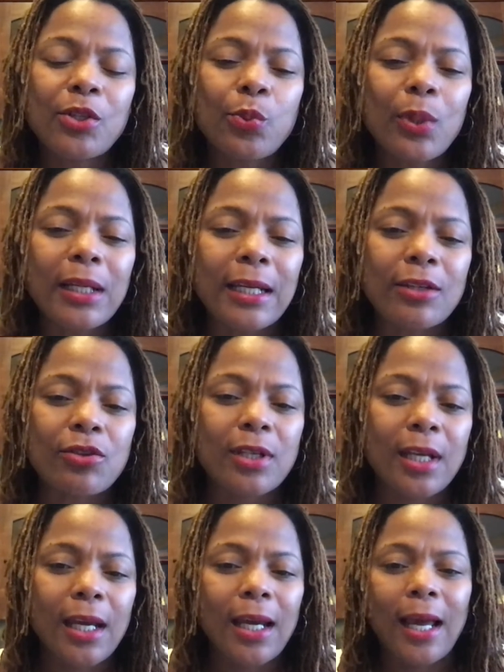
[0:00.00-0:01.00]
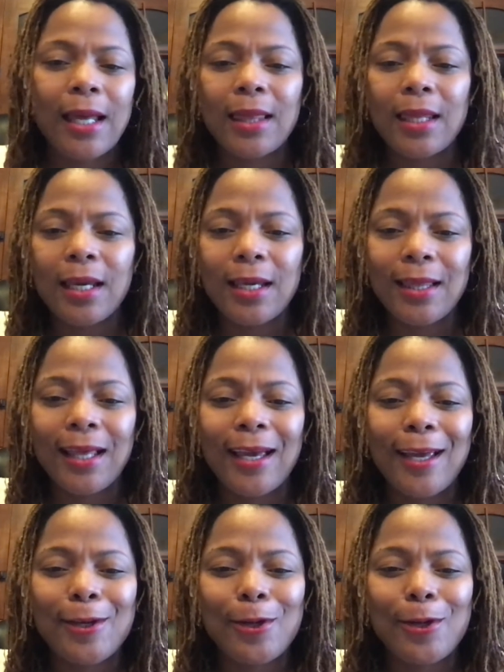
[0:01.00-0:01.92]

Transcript: really interesting. I think that